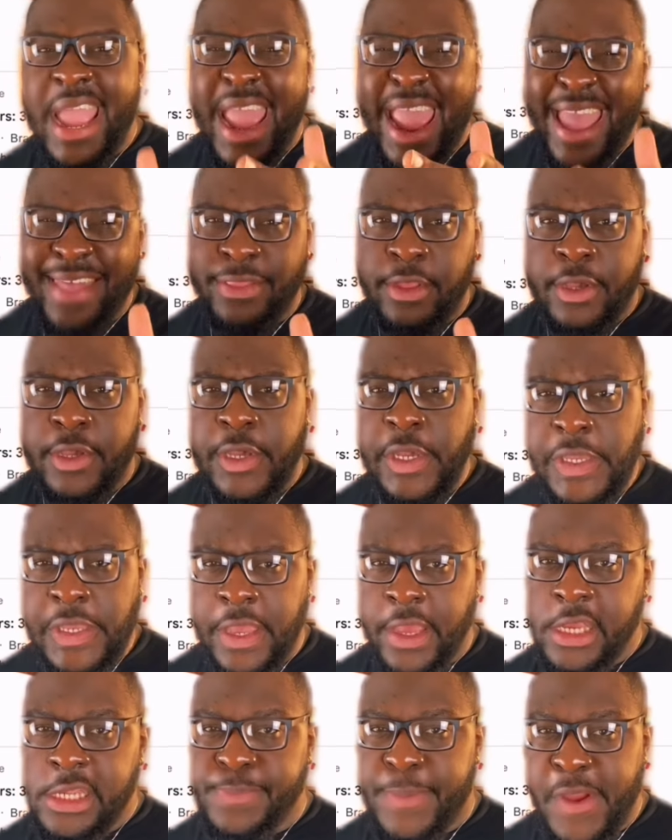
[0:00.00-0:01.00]
and the
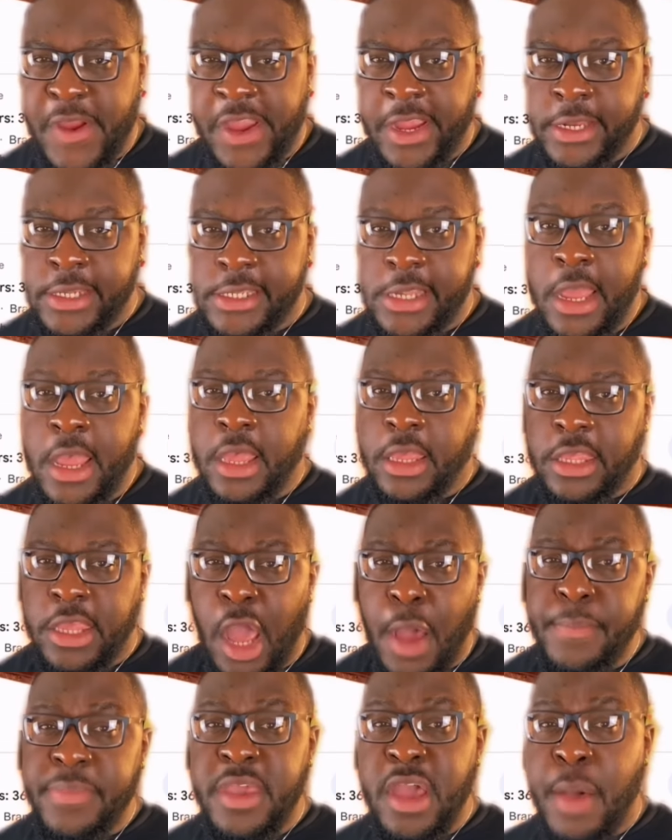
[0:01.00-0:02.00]
cookie experience.
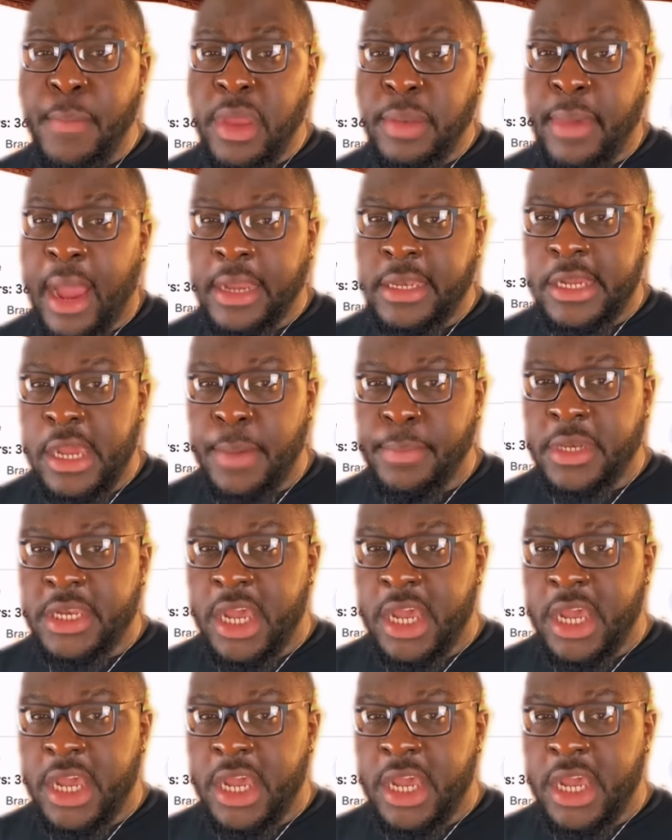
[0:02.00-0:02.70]
Yum yum in my tum